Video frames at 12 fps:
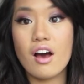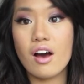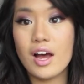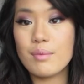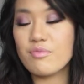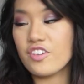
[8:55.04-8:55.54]

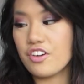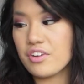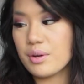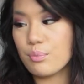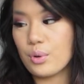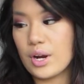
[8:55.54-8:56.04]
I'm
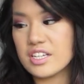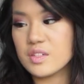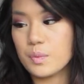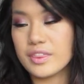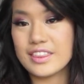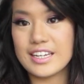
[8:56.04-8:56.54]
very
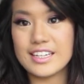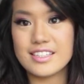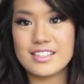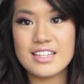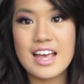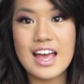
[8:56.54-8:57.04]
impressed with
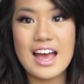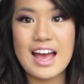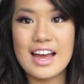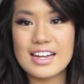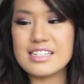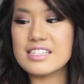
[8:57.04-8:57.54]
this,
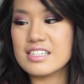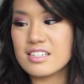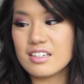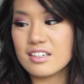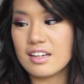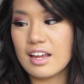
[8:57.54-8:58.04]
and
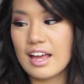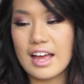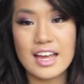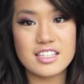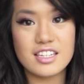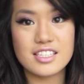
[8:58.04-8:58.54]

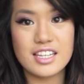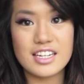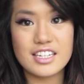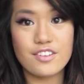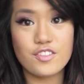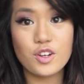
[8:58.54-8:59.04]
as I
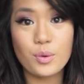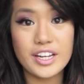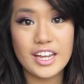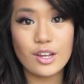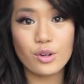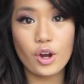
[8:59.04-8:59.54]
said, if you want
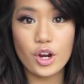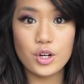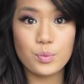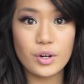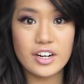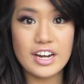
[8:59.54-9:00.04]
to get your
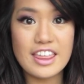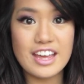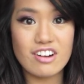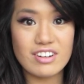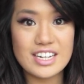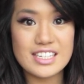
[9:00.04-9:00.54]
own one,
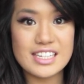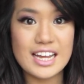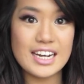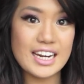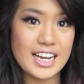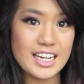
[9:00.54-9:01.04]
there is
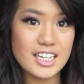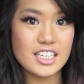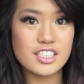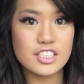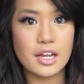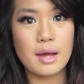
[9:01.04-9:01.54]
a link
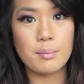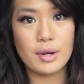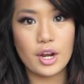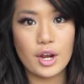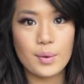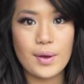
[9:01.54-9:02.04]
down
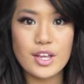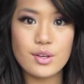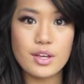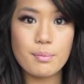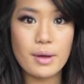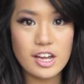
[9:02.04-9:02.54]
below where you can